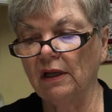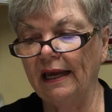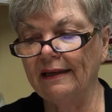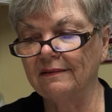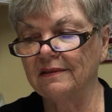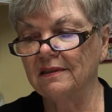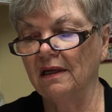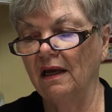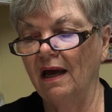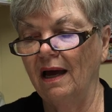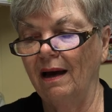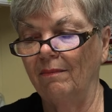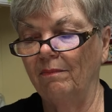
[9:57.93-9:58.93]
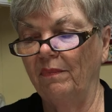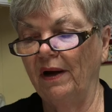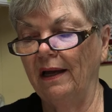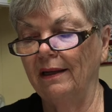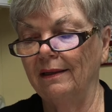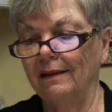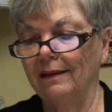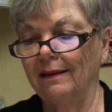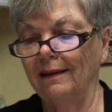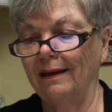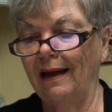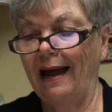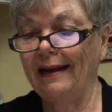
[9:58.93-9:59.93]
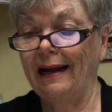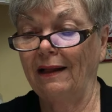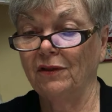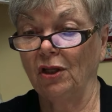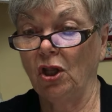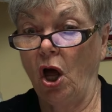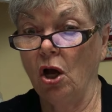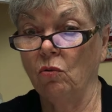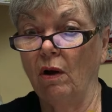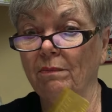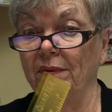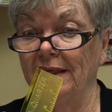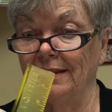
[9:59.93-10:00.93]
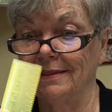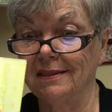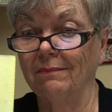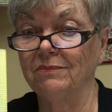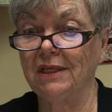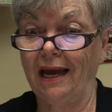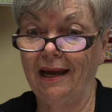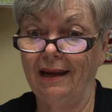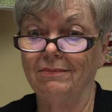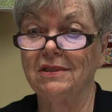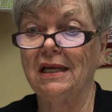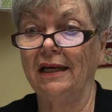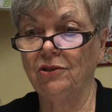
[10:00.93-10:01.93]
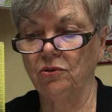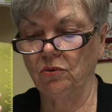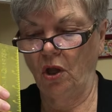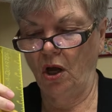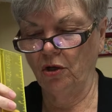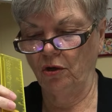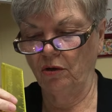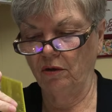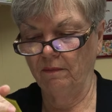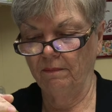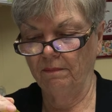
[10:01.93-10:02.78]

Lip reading: lengths, but I got the long one because sometimes I do longer